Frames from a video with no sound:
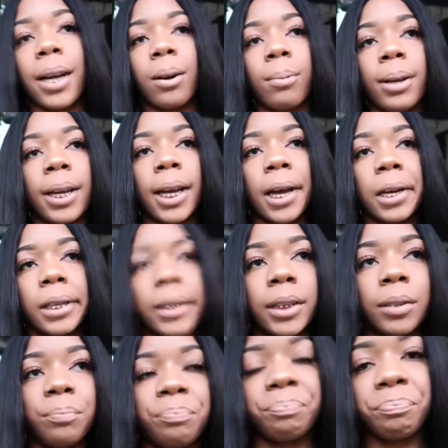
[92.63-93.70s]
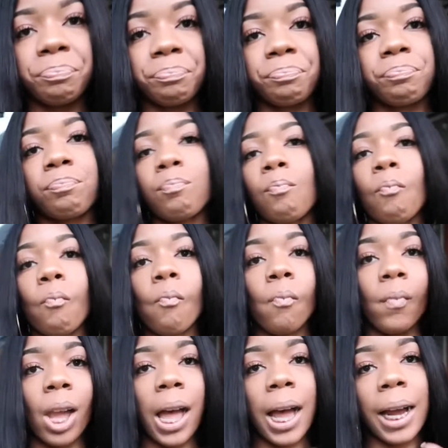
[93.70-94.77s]
the way guys
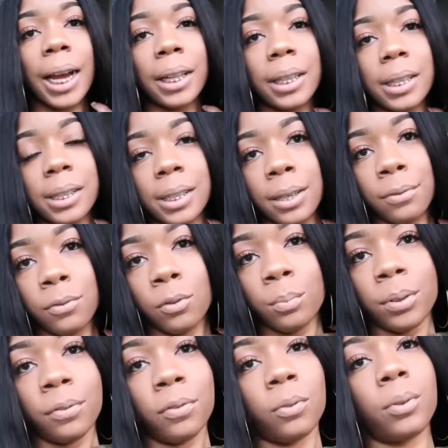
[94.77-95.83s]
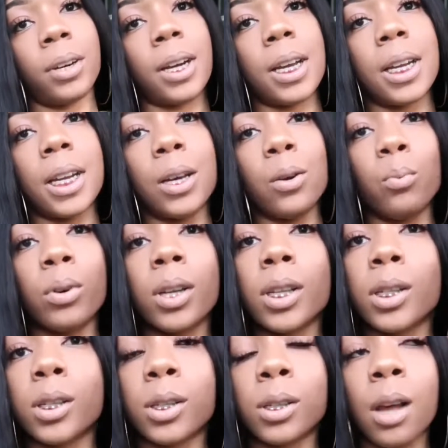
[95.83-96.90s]
i got this seafood before and it was
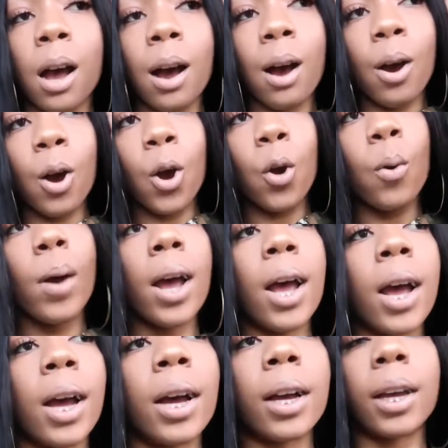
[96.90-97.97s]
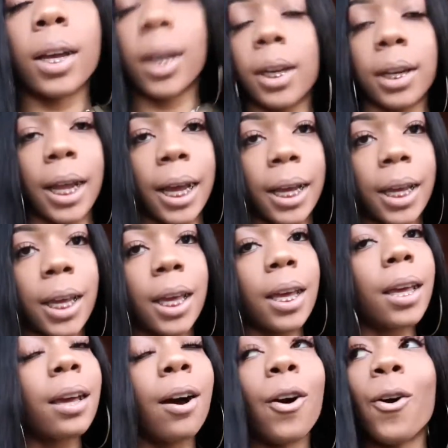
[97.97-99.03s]
so good like
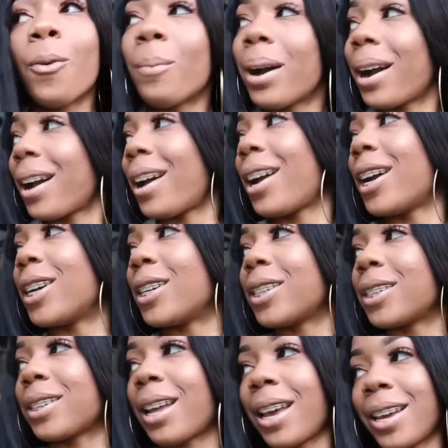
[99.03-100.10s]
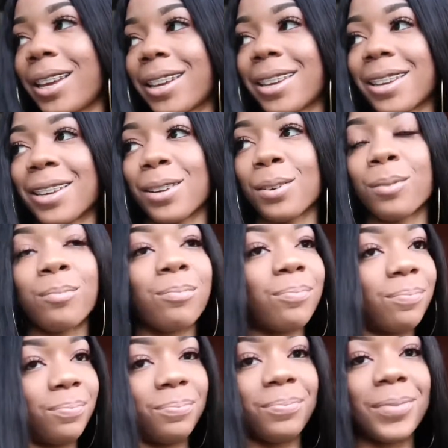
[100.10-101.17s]
oh my gosh like
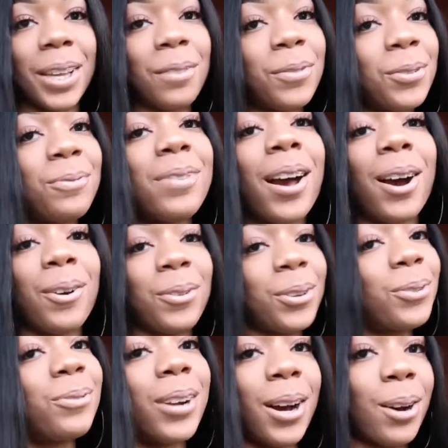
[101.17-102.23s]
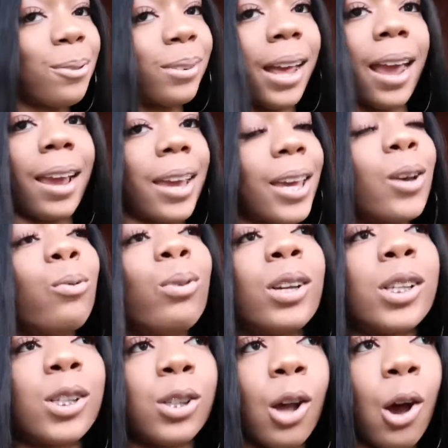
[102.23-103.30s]
if you know you know like it was
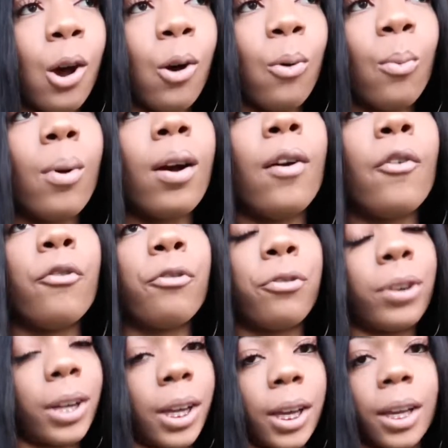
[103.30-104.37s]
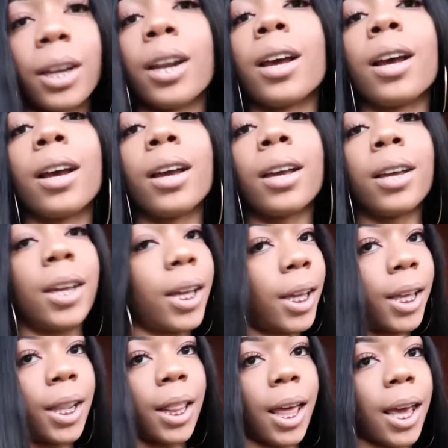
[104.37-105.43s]
so freaking
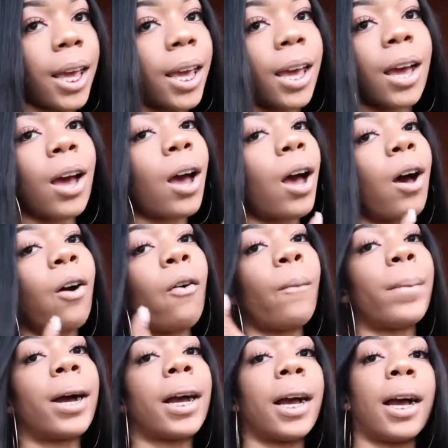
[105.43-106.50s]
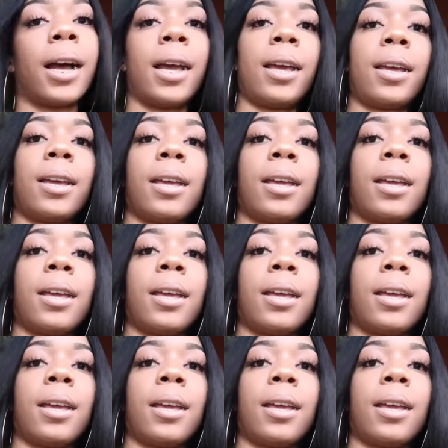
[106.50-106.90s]
good like oh my god